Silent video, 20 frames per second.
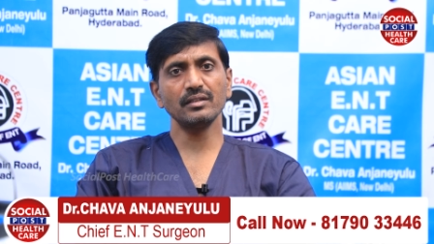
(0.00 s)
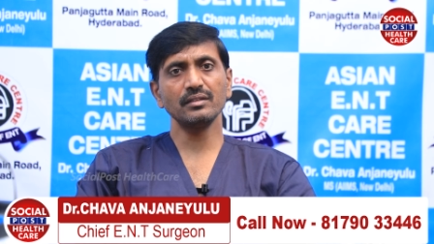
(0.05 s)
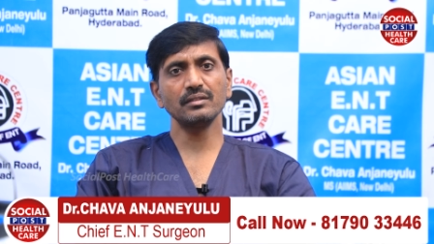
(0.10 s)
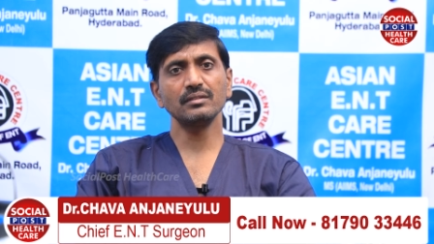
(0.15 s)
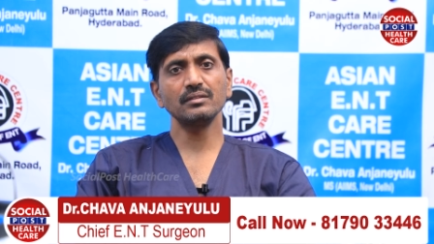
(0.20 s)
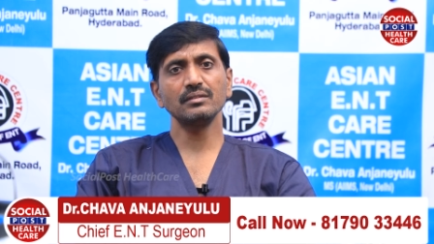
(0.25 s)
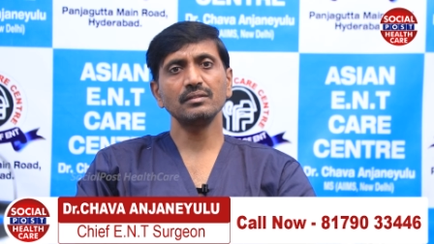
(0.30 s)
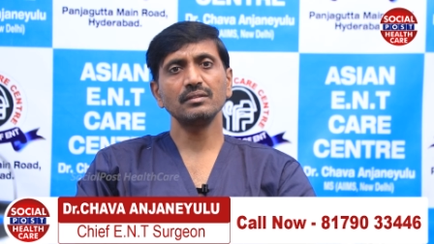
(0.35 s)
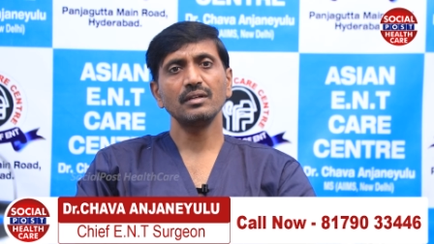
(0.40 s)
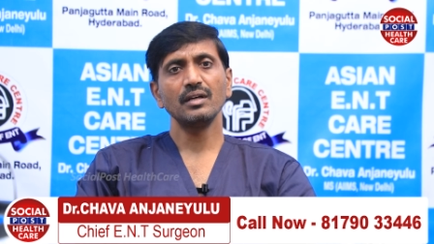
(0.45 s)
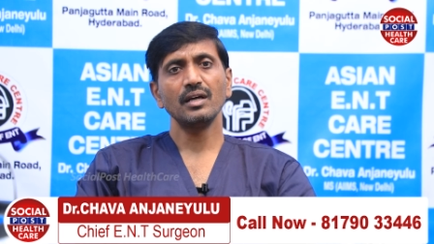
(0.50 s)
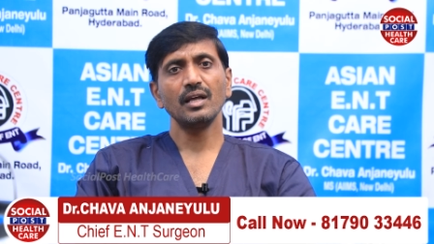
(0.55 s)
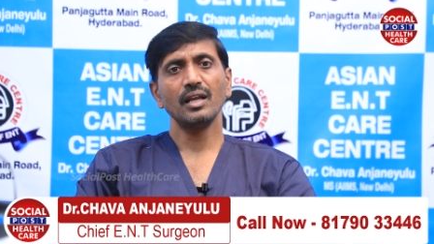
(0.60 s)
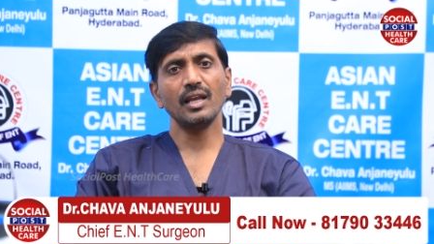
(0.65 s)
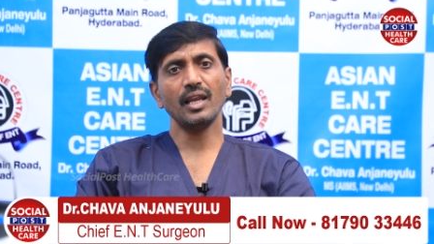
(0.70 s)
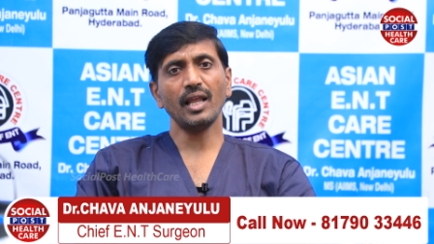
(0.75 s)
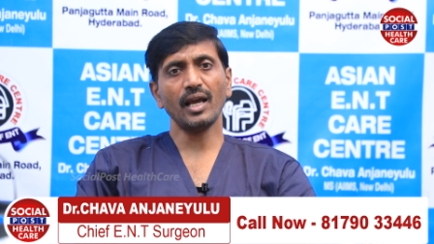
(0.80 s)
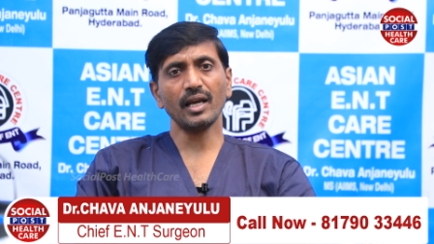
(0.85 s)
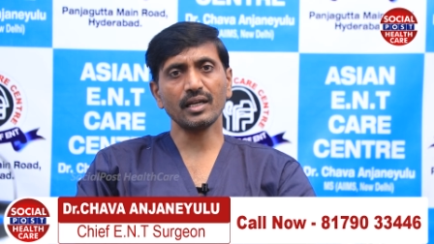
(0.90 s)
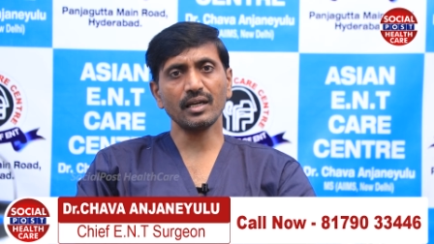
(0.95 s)
uh,
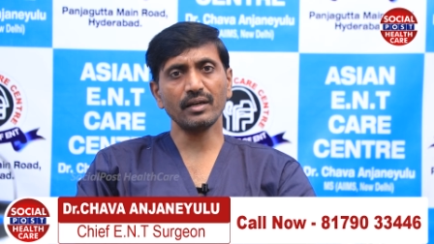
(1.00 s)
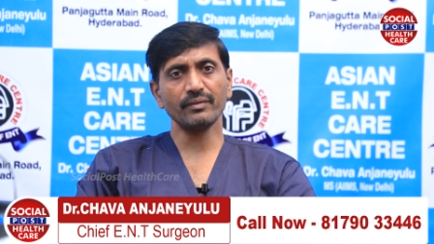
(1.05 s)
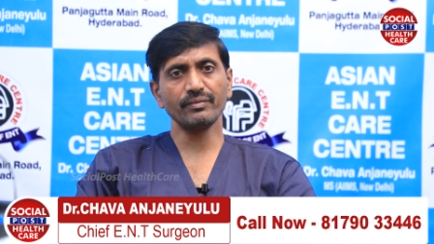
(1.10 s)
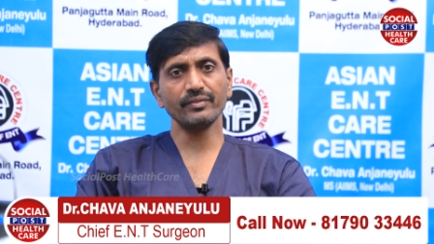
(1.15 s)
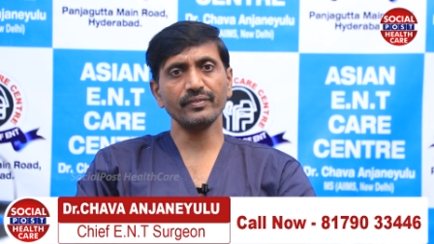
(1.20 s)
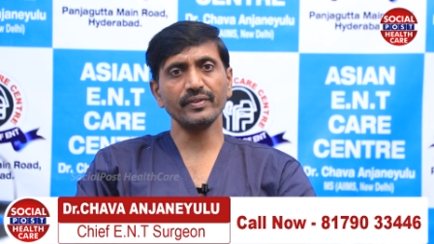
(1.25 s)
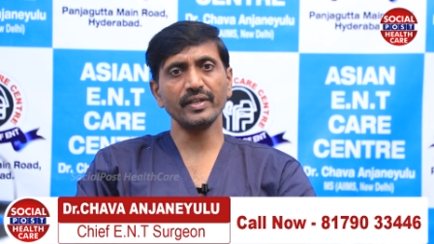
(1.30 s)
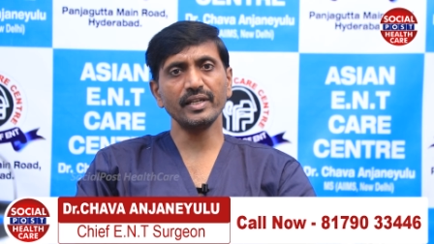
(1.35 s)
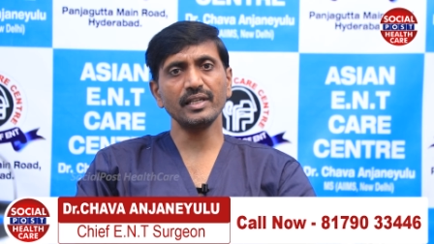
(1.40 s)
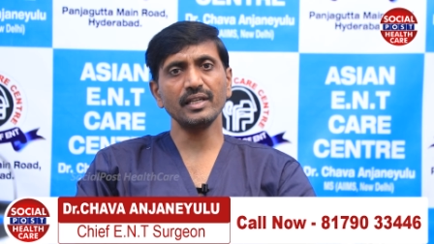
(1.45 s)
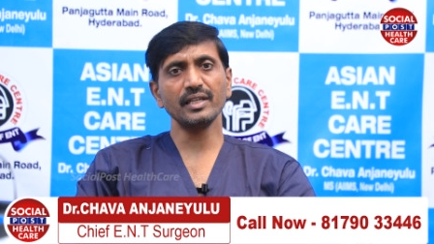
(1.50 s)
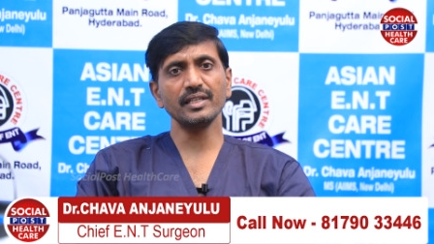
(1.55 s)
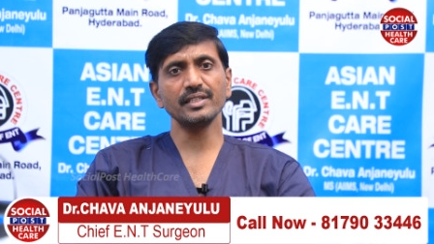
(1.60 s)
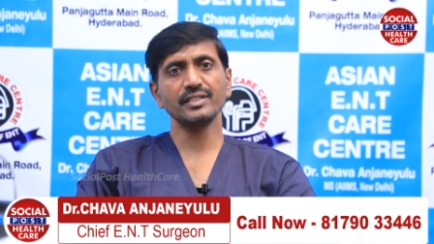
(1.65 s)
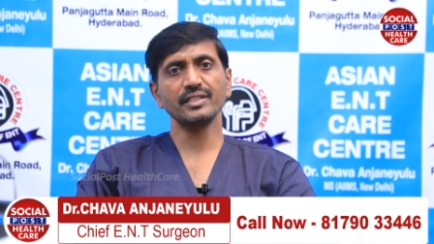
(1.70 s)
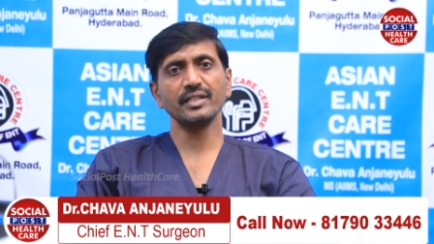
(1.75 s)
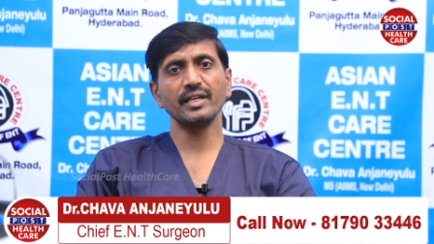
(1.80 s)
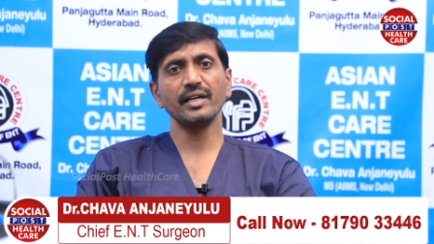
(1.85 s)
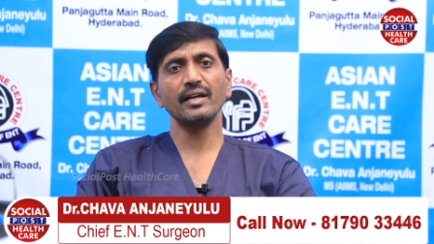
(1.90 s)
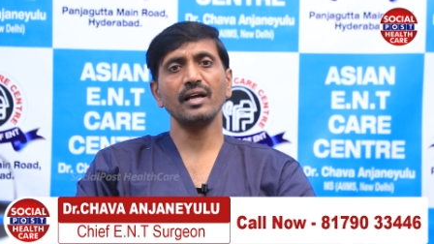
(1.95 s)
lack of
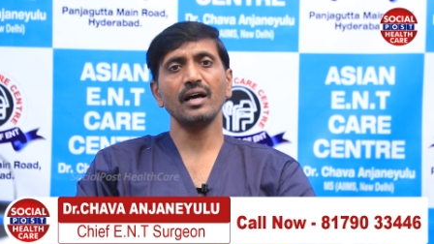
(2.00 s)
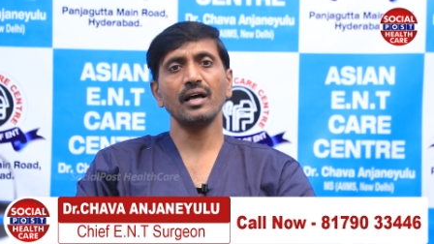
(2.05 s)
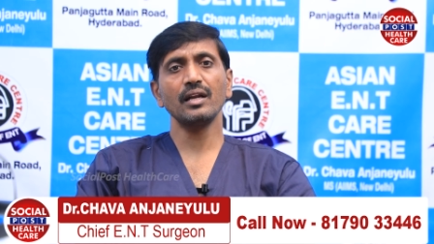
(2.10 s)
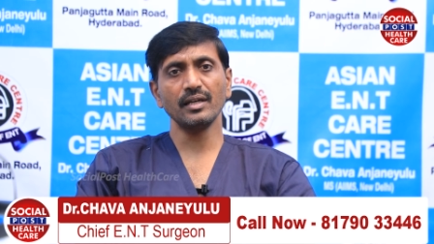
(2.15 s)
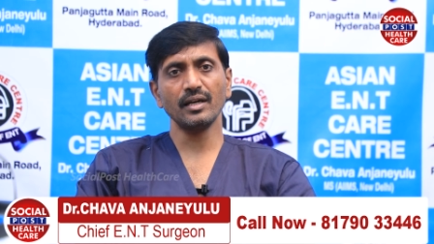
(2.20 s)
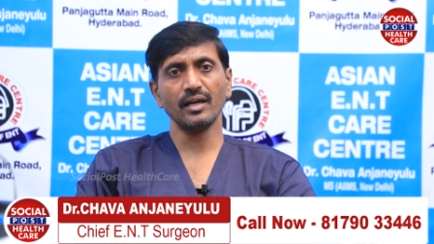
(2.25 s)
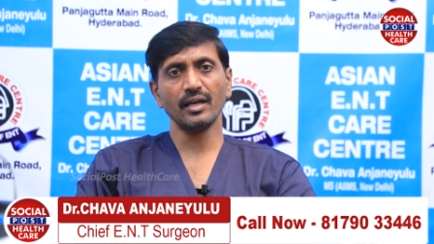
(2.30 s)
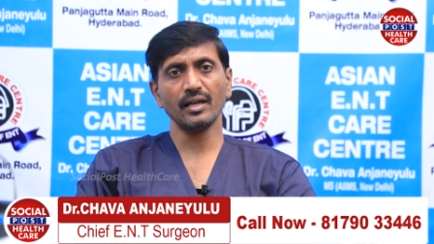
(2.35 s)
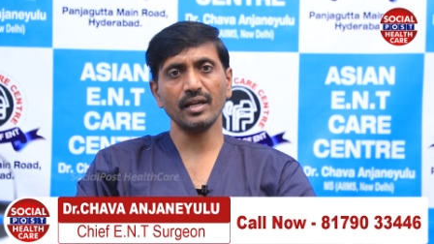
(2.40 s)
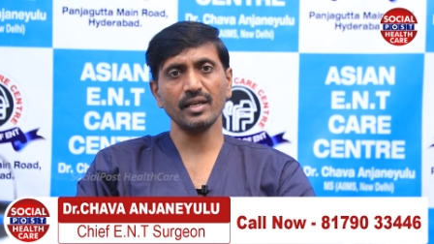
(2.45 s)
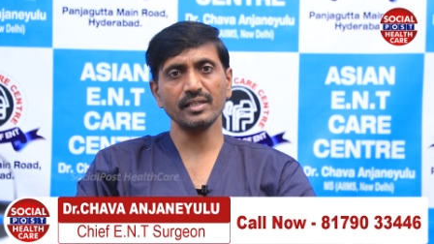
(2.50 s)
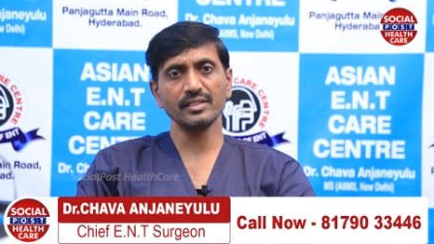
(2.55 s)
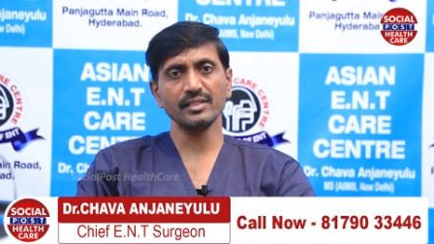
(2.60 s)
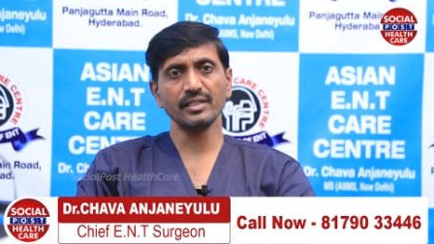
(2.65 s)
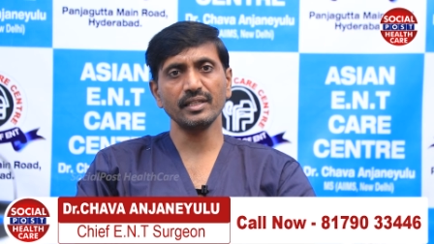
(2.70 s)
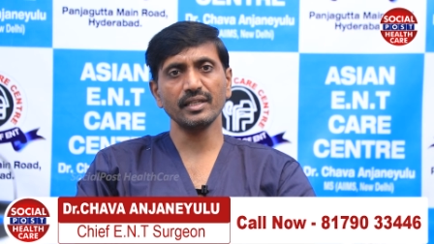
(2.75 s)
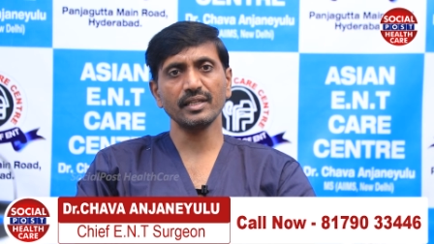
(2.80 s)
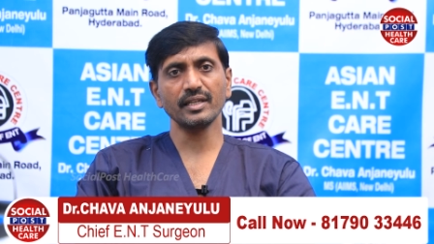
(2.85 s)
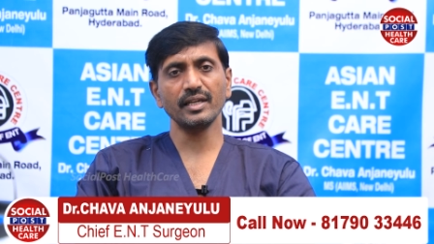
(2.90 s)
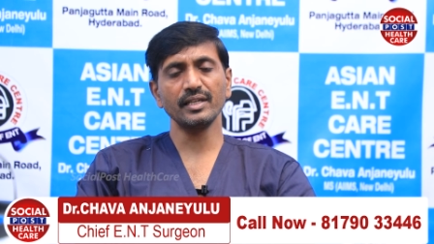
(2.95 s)
ventilation and un
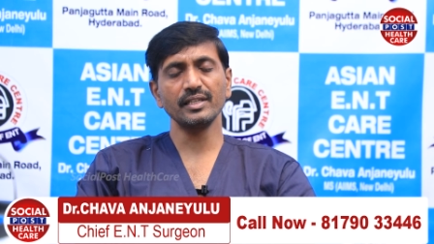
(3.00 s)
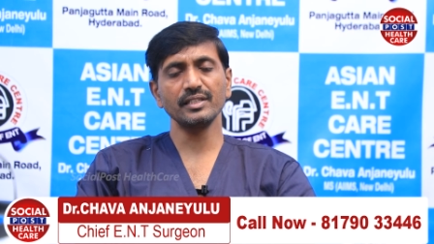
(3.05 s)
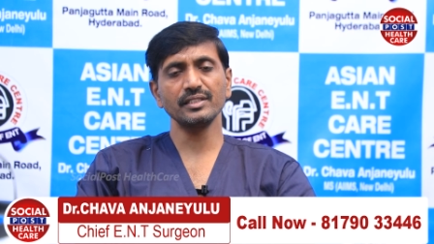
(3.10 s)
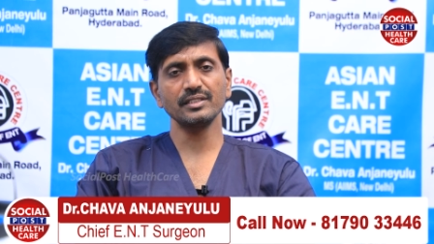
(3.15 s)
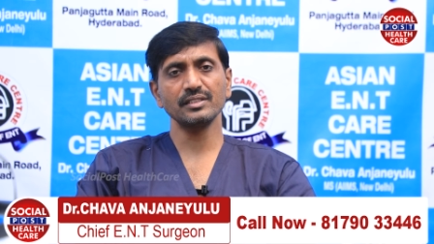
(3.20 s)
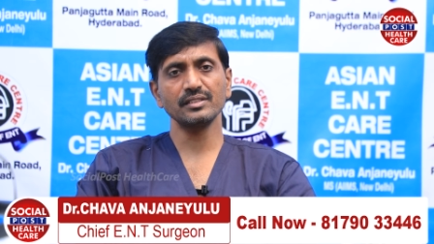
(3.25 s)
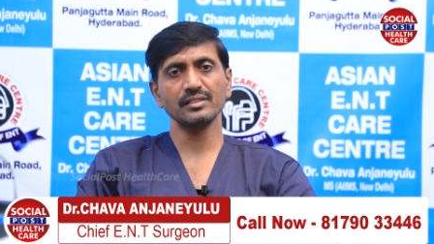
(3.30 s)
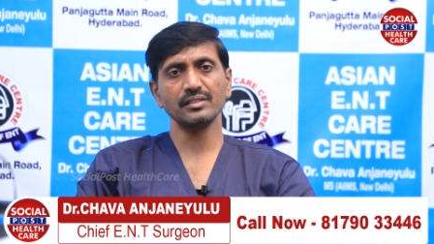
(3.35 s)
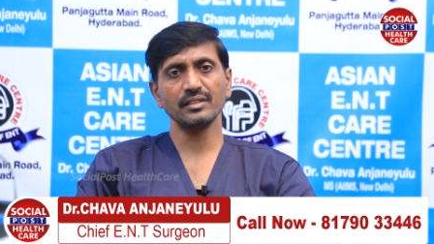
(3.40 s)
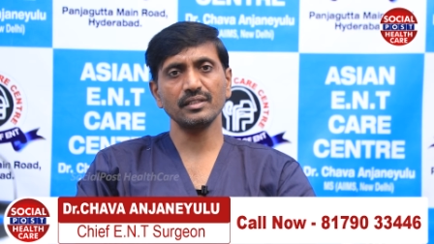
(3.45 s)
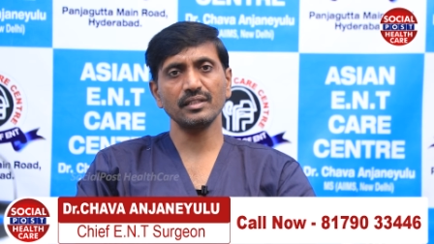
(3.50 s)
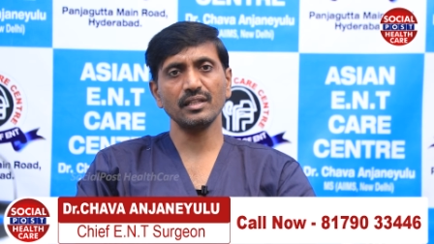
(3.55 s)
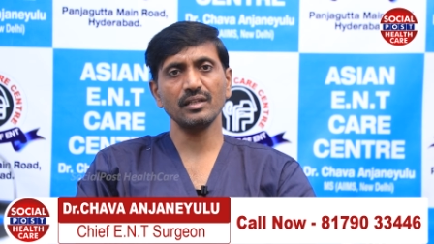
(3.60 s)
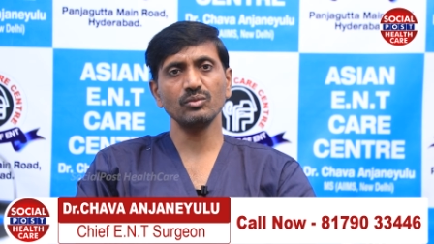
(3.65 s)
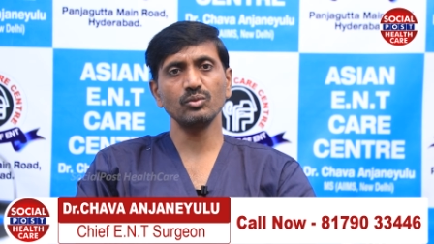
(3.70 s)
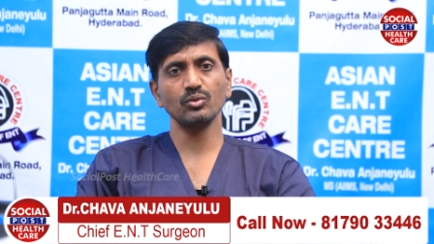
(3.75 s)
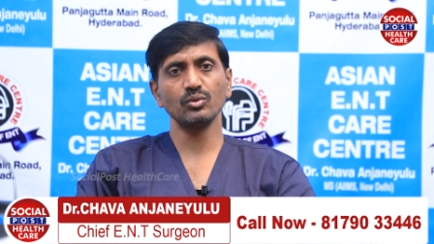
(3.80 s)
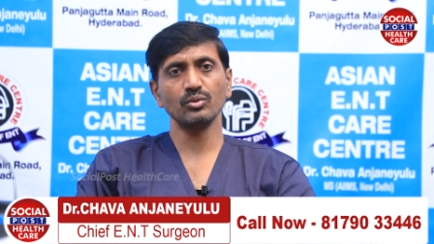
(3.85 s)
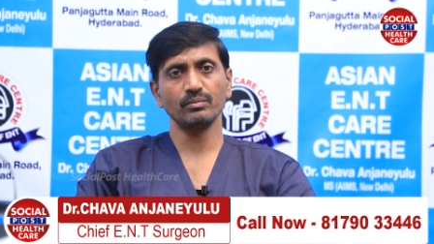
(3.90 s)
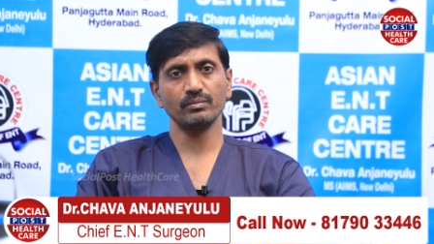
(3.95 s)
unhygienic conditions in the
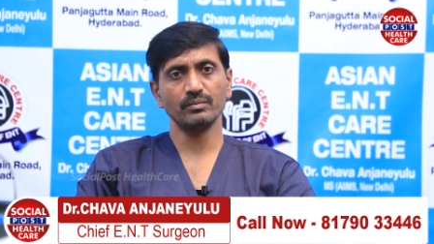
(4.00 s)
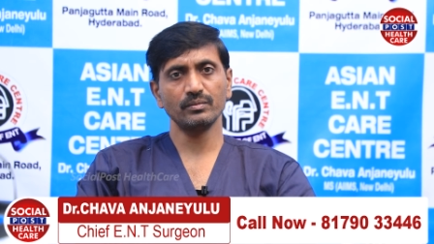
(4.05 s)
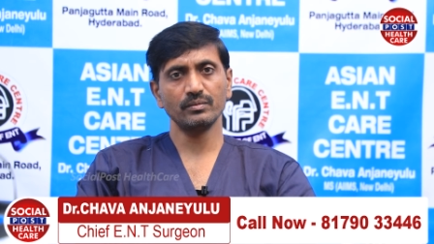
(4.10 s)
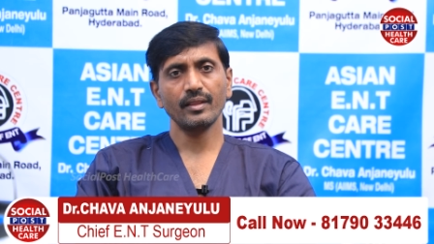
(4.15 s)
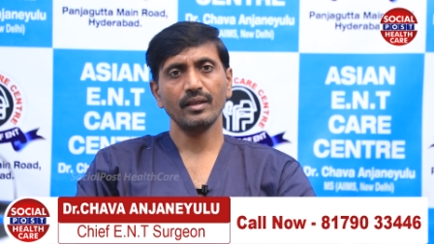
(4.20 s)
home.